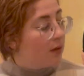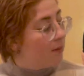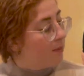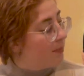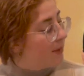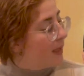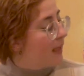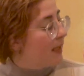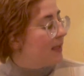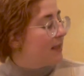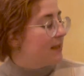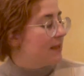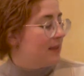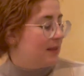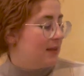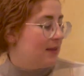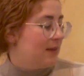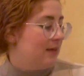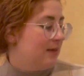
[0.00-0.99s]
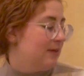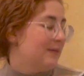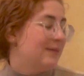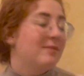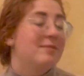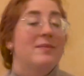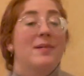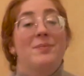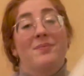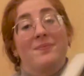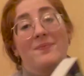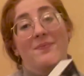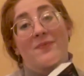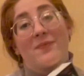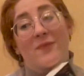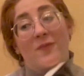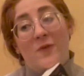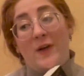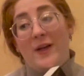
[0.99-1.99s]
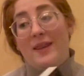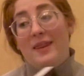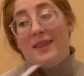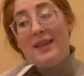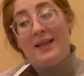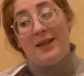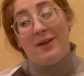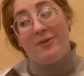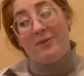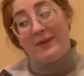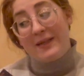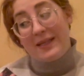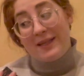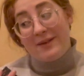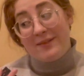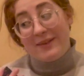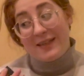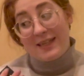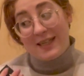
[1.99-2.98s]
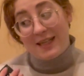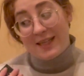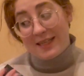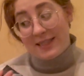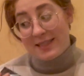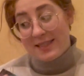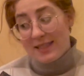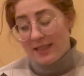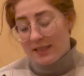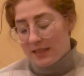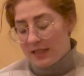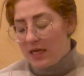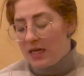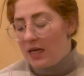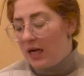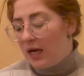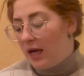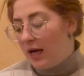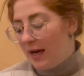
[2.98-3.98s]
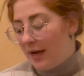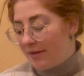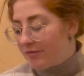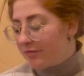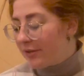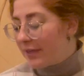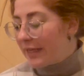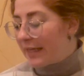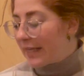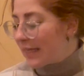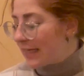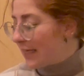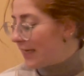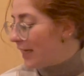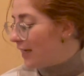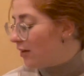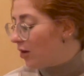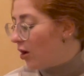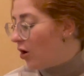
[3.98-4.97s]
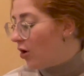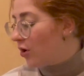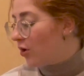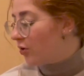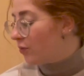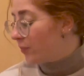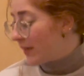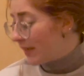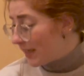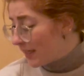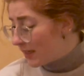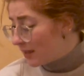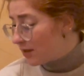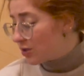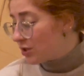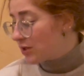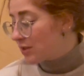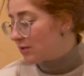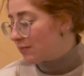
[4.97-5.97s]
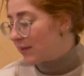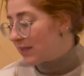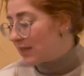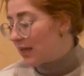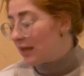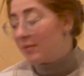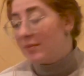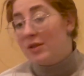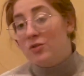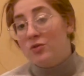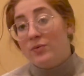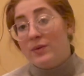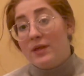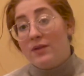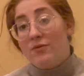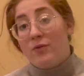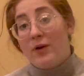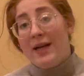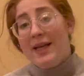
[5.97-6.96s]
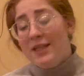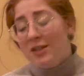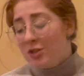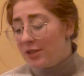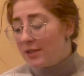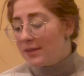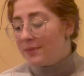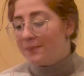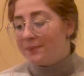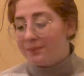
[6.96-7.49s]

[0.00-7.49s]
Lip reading: Because my friend Thalia really likes it. I'm really keen on reading it. She's been telling me to read it for ages.